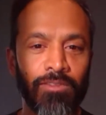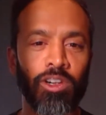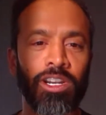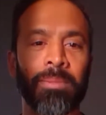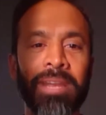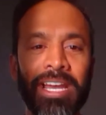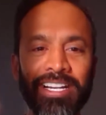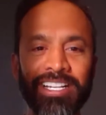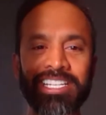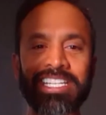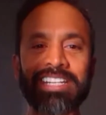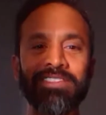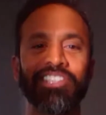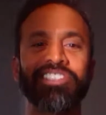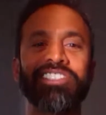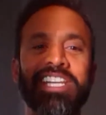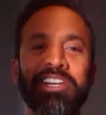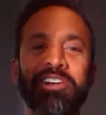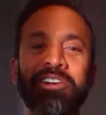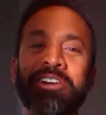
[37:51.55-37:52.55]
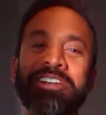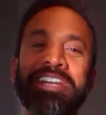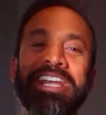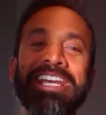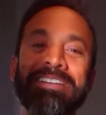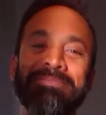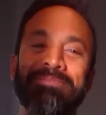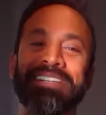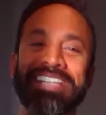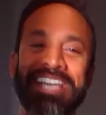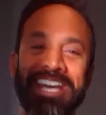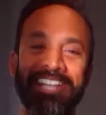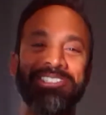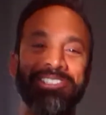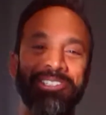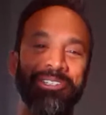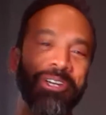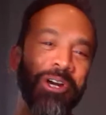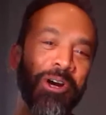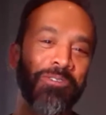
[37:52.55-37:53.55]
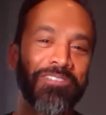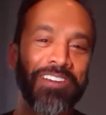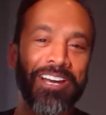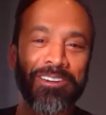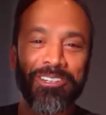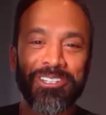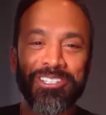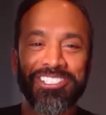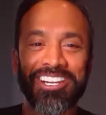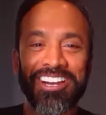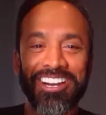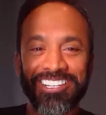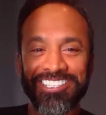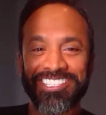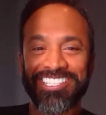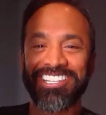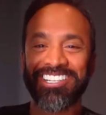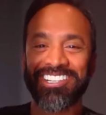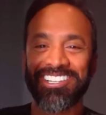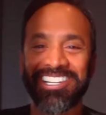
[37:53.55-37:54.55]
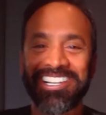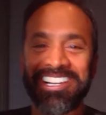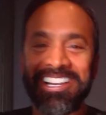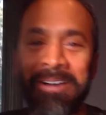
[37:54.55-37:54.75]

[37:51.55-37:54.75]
I'm not going to even say your name in case your co-founder's on here,